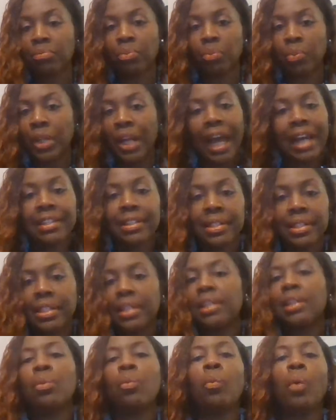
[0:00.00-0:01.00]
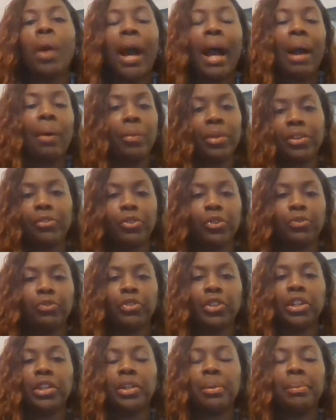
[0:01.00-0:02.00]
what I see and why I want to vote
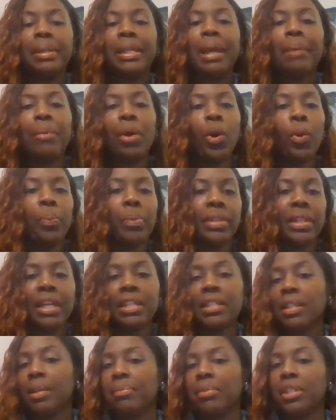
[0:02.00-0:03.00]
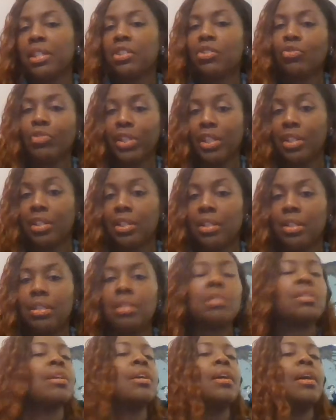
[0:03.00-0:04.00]
for him. And I'm hoping that some of these
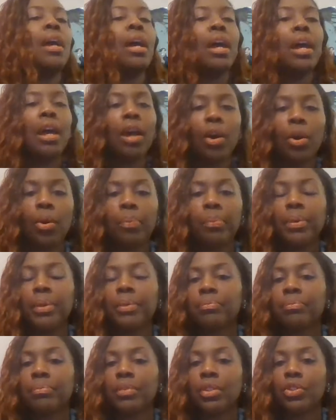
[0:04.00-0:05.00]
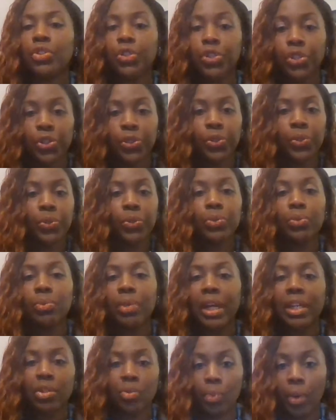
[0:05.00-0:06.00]
reasons help you
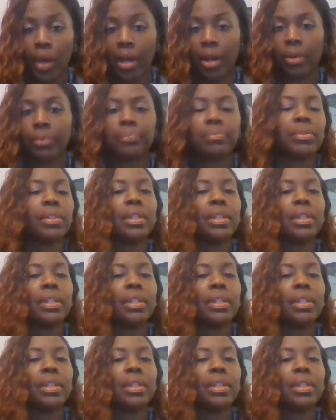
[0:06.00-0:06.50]
as well.